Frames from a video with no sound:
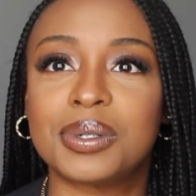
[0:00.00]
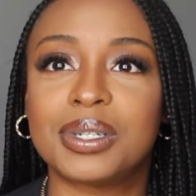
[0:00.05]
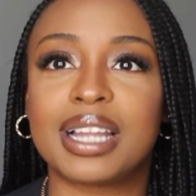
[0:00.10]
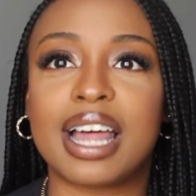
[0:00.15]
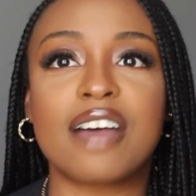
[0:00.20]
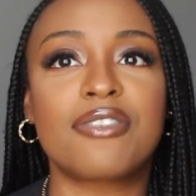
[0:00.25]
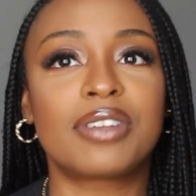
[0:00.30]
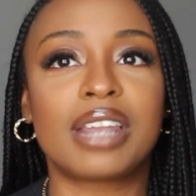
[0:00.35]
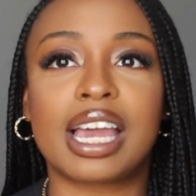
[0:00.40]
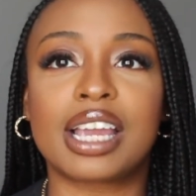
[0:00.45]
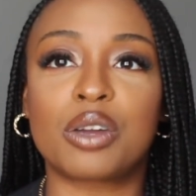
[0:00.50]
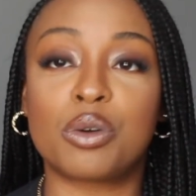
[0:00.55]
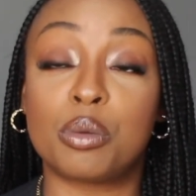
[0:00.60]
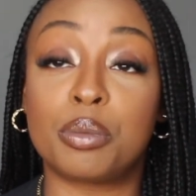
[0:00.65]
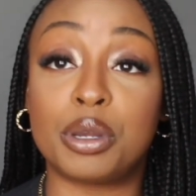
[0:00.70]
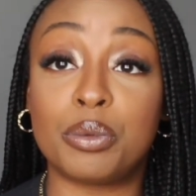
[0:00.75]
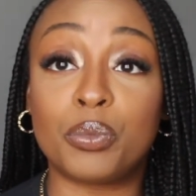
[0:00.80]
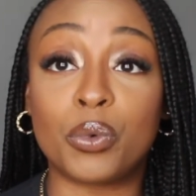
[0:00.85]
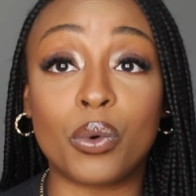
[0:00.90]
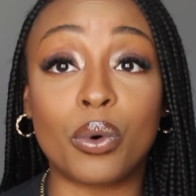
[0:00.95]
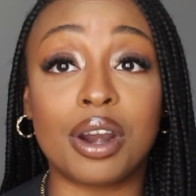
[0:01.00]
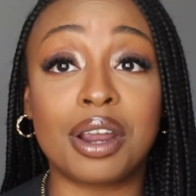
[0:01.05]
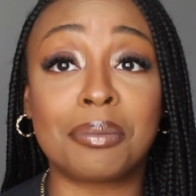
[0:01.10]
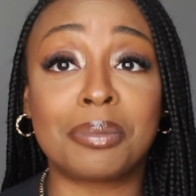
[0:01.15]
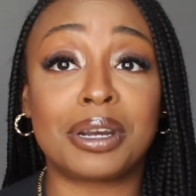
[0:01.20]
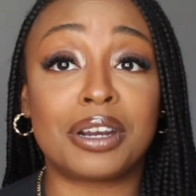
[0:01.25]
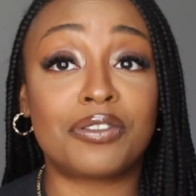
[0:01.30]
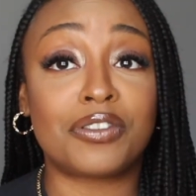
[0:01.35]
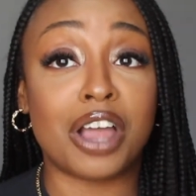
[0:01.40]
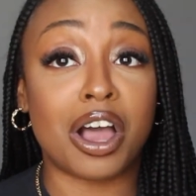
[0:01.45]
I feel like it would be boring,
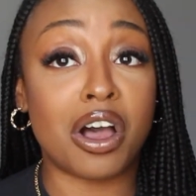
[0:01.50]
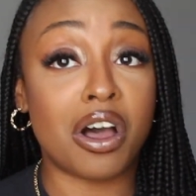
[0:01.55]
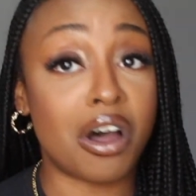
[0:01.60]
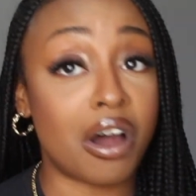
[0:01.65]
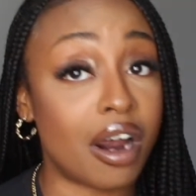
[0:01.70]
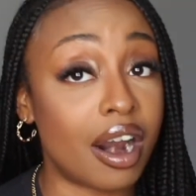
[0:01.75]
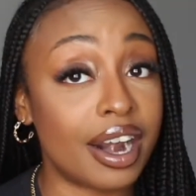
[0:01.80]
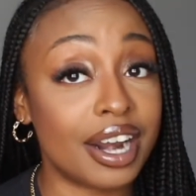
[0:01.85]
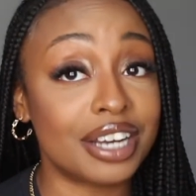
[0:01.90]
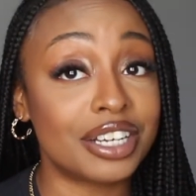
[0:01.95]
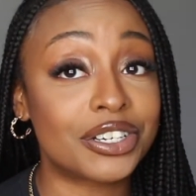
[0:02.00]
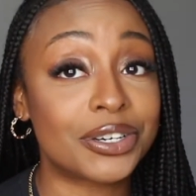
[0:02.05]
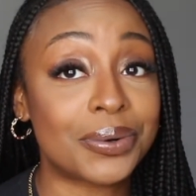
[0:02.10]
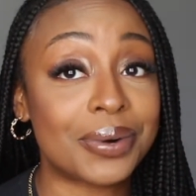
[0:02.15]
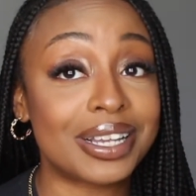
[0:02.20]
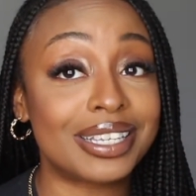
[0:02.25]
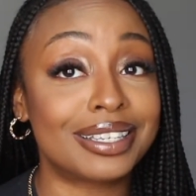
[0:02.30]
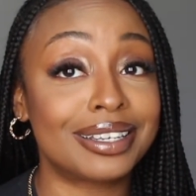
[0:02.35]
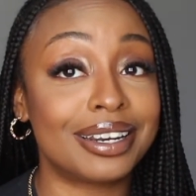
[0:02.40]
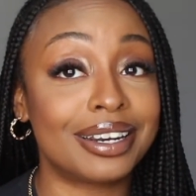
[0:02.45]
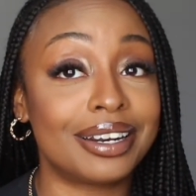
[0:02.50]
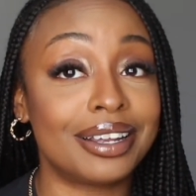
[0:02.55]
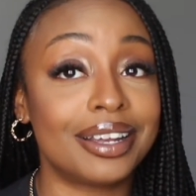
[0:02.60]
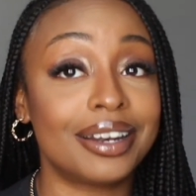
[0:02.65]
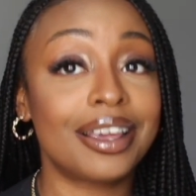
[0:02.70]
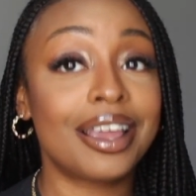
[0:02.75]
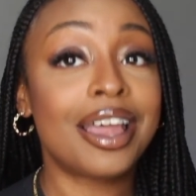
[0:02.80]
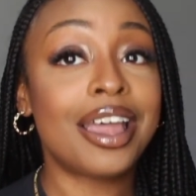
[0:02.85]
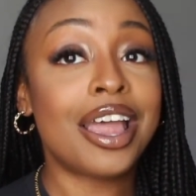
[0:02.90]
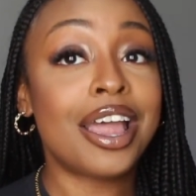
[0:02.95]
but if y'all are interested in it,
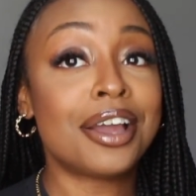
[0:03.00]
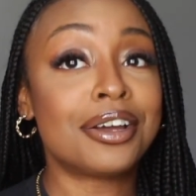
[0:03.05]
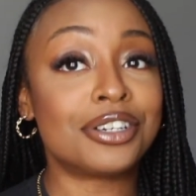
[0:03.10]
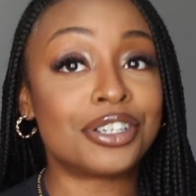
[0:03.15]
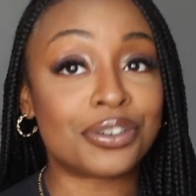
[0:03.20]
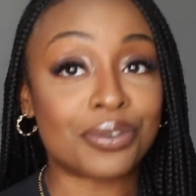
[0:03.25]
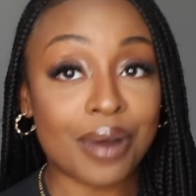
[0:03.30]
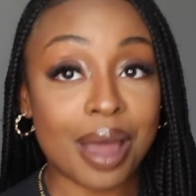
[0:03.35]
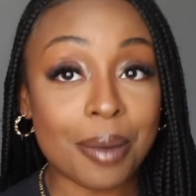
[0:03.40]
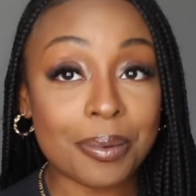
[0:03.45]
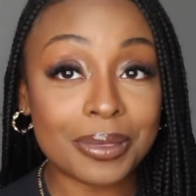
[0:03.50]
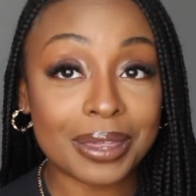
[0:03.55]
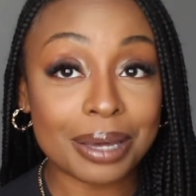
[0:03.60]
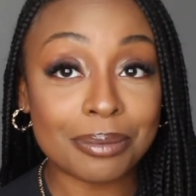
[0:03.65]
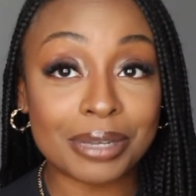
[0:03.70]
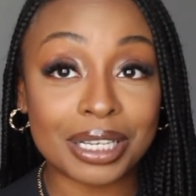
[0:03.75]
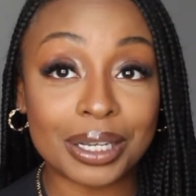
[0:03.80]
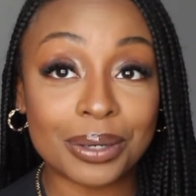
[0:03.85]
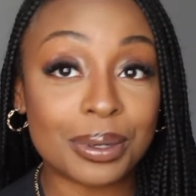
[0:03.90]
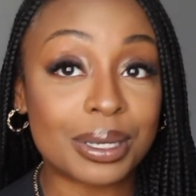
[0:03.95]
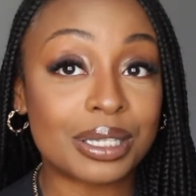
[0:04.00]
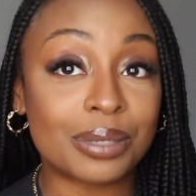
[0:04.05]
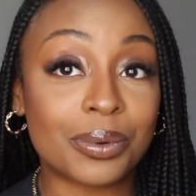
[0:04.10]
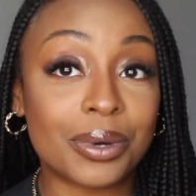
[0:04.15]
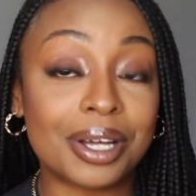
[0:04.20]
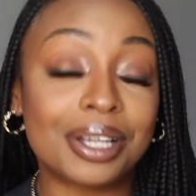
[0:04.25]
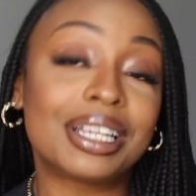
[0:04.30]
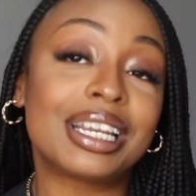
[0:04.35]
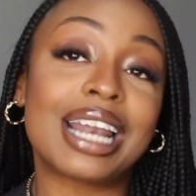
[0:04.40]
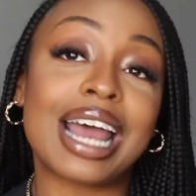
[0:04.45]
drop that below as
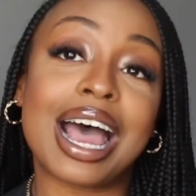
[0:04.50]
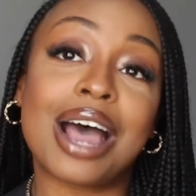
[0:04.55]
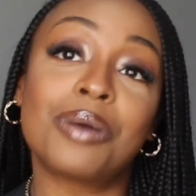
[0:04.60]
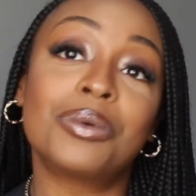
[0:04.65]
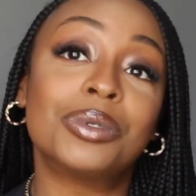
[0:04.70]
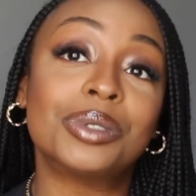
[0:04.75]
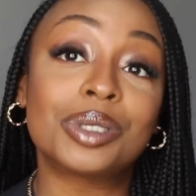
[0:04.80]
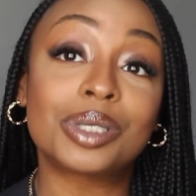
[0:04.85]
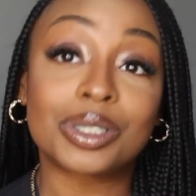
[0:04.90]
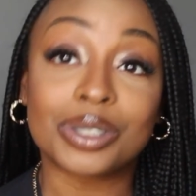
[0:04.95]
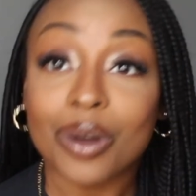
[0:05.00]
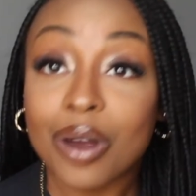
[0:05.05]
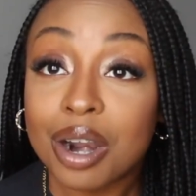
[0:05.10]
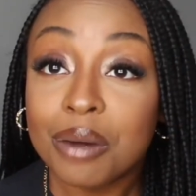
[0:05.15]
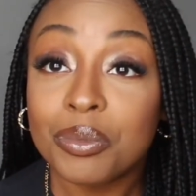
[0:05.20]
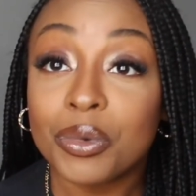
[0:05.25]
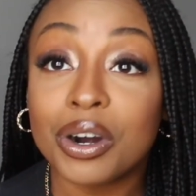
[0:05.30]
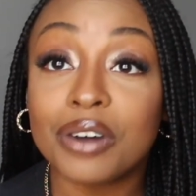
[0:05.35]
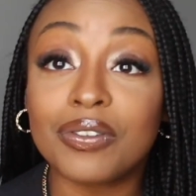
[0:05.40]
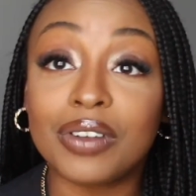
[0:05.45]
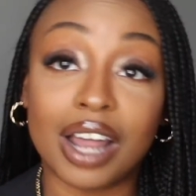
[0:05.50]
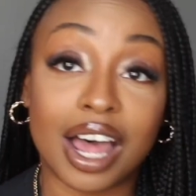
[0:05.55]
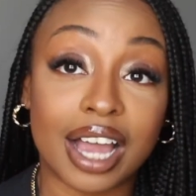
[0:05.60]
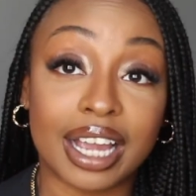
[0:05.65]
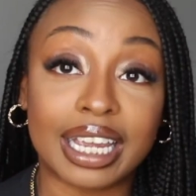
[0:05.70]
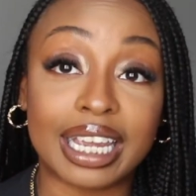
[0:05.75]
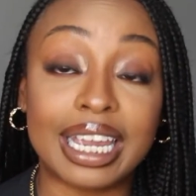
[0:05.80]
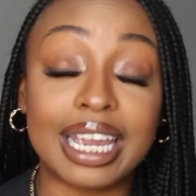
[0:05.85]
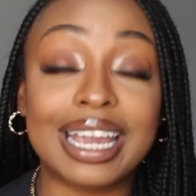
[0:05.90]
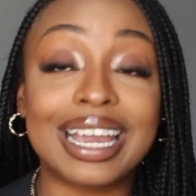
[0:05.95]
well, and I will start more
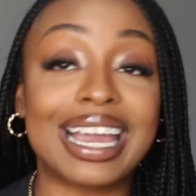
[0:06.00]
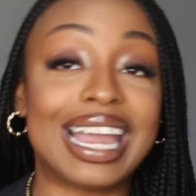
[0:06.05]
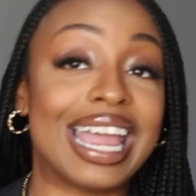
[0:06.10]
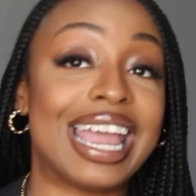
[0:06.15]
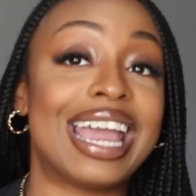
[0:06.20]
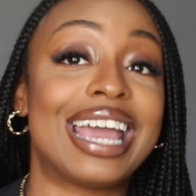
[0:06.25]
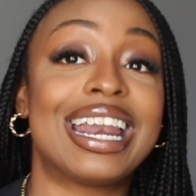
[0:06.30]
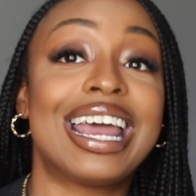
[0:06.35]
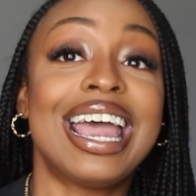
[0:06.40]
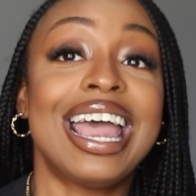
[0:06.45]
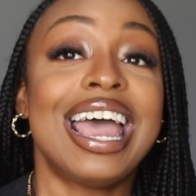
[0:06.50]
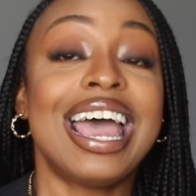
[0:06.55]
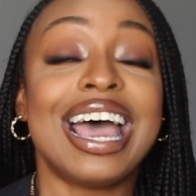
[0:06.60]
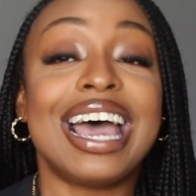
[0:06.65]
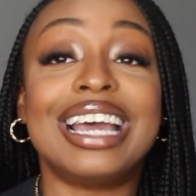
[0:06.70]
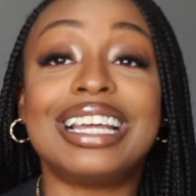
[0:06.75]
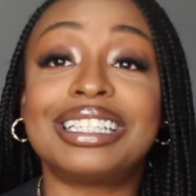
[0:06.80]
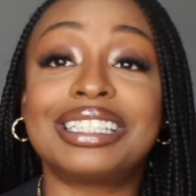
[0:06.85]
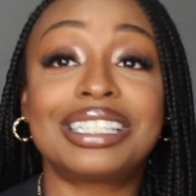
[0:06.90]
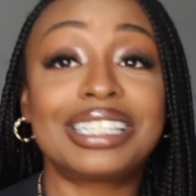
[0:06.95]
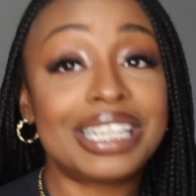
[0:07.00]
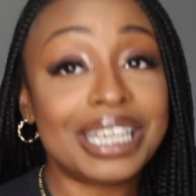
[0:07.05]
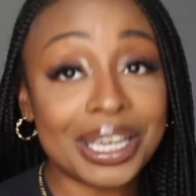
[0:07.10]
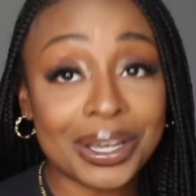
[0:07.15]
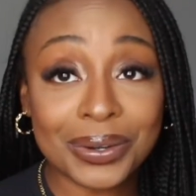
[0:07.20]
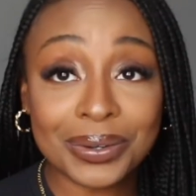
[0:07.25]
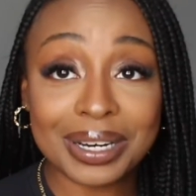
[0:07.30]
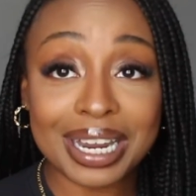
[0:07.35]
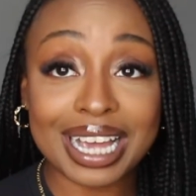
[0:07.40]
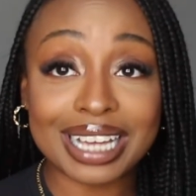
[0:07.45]
vlogging. And
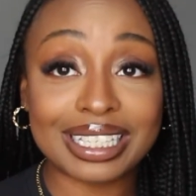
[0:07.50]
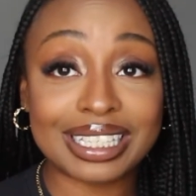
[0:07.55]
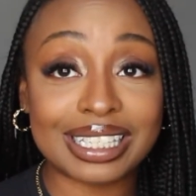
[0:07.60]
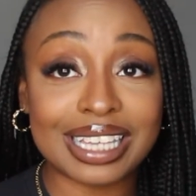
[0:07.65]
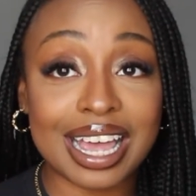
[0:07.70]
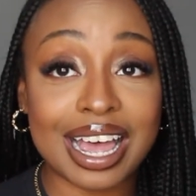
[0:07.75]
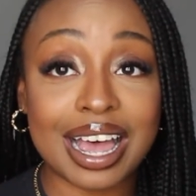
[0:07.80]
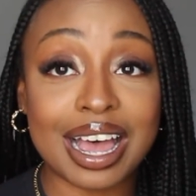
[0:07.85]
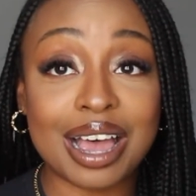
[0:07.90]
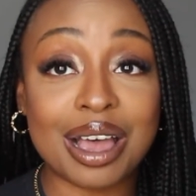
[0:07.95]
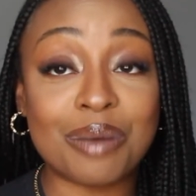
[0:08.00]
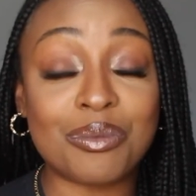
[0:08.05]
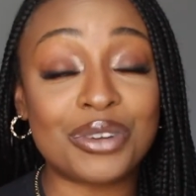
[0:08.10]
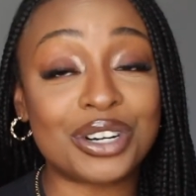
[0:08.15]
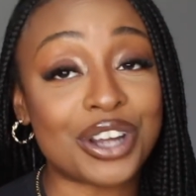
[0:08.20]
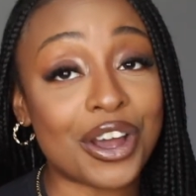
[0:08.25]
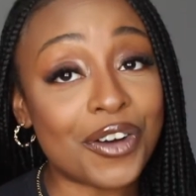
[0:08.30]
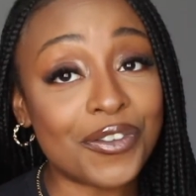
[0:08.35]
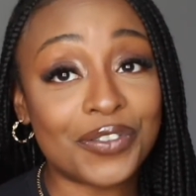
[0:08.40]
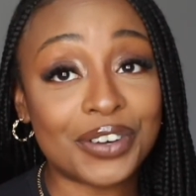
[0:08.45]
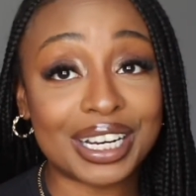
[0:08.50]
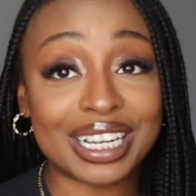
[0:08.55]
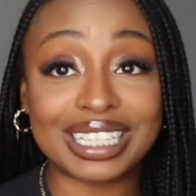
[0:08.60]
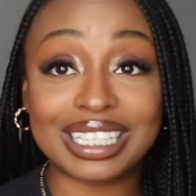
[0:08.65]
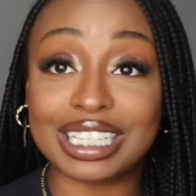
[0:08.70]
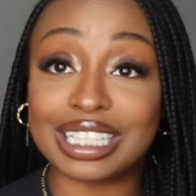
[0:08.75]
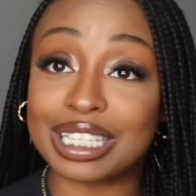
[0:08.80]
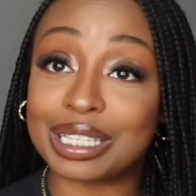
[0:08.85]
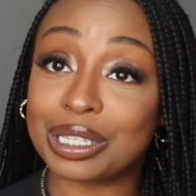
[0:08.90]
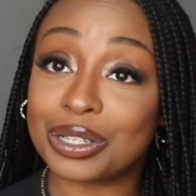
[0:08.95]
until next time, don't forget
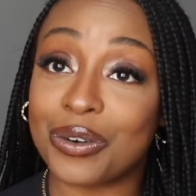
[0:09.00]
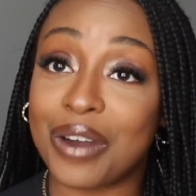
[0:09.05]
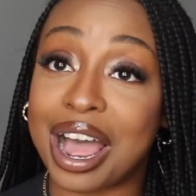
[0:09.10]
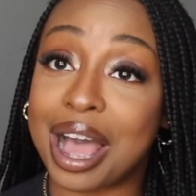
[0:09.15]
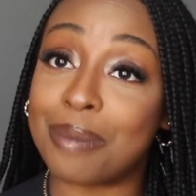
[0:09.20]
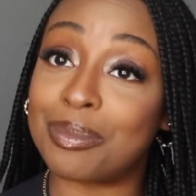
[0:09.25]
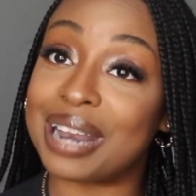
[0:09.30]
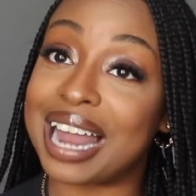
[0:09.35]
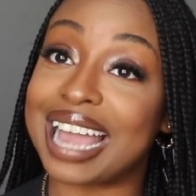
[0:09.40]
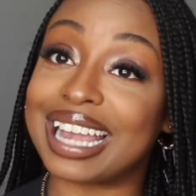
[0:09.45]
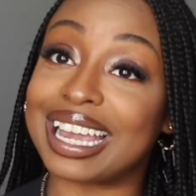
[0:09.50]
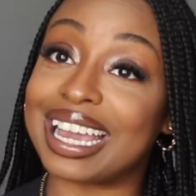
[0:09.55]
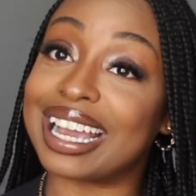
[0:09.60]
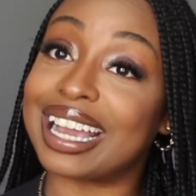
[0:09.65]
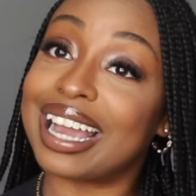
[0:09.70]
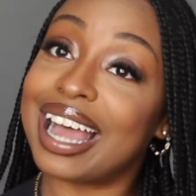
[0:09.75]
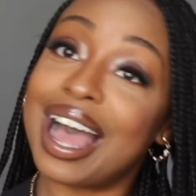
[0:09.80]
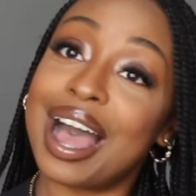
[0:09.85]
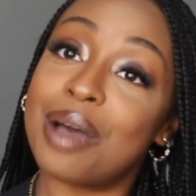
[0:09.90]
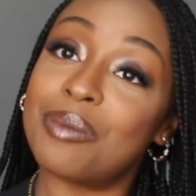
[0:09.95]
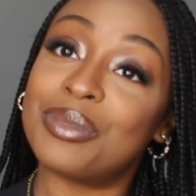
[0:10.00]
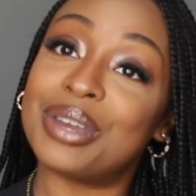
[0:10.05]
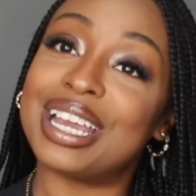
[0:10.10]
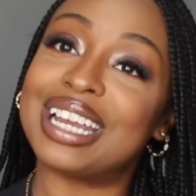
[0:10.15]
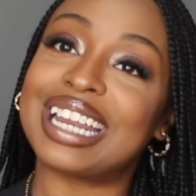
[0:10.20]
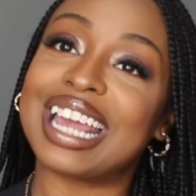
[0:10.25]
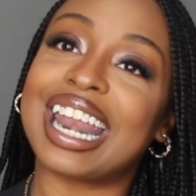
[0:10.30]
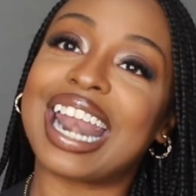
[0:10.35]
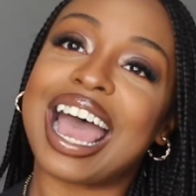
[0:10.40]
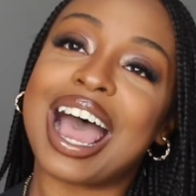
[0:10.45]
to subscribe, like, and
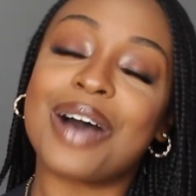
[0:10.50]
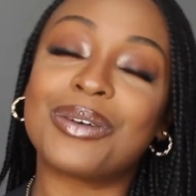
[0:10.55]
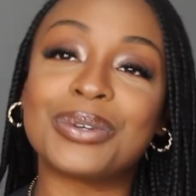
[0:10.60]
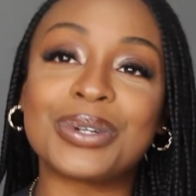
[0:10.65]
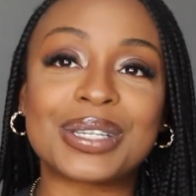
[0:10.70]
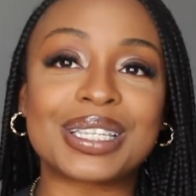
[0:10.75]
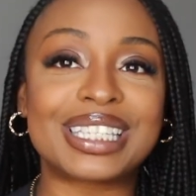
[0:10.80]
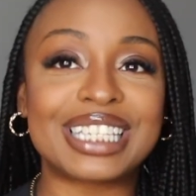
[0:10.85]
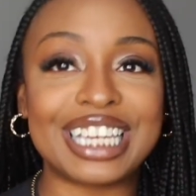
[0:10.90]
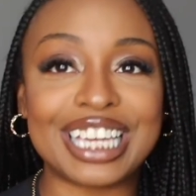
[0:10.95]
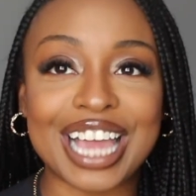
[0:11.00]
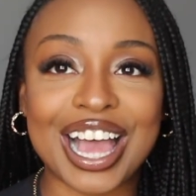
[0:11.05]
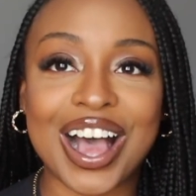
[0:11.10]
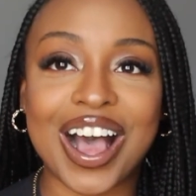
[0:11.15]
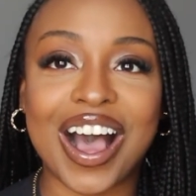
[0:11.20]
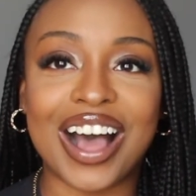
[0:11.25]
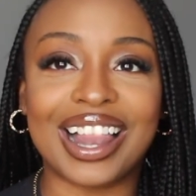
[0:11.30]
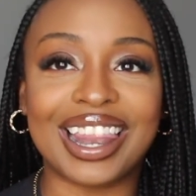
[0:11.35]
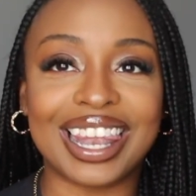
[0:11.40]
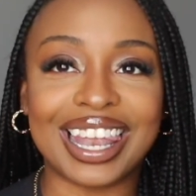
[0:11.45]
comment, and I will see y'all